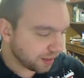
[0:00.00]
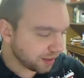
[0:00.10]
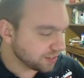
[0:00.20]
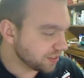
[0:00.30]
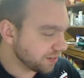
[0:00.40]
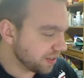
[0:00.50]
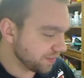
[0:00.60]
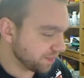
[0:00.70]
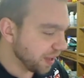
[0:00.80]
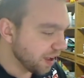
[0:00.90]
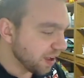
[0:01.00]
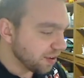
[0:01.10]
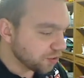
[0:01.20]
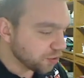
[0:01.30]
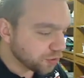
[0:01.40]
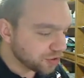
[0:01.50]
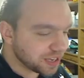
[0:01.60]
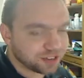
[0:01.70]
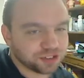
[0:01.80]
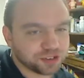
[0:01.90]
so
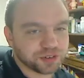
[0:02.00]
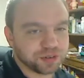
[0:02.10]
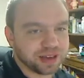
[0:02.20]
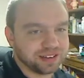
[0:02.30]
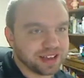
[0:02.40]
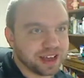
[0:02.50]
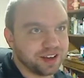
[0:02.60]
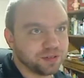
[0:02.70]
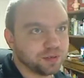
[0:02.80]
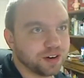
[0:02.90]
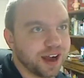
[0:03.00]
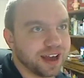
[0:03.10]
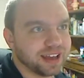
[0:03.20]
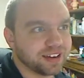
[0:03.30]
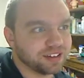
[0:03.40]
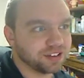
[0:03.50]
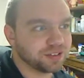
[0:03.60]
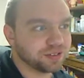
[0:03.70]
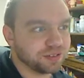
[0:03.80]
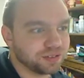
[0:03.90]
Tuesday is normally my day where I can
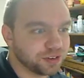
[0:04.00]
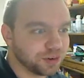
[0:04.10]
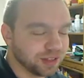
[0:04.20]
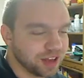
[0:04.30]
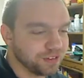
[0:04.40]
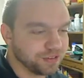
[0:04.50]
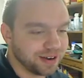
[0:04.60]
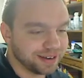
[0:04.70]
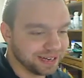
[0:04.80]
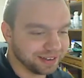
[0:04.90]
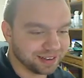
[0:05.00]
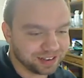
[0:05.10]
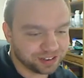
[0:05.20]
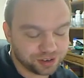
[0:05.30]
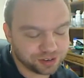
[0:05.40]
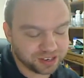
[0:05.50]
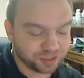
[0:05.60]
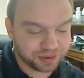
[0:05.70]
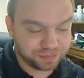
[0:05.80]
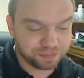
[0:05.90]
just do a lot of writing, and then Tuesday I
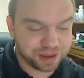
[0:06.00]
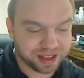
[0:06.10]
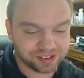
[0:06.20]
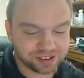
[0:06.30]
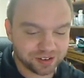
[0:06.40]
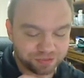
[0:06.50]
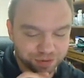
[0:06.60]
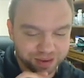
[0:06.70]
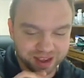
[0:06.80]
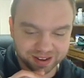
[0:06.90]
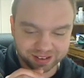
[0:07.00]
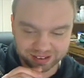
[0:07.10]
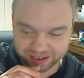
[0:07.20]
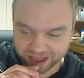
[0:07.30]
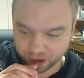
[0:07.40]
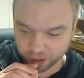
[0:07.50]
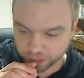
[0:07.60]
spend in bed, so I feel behind in it now.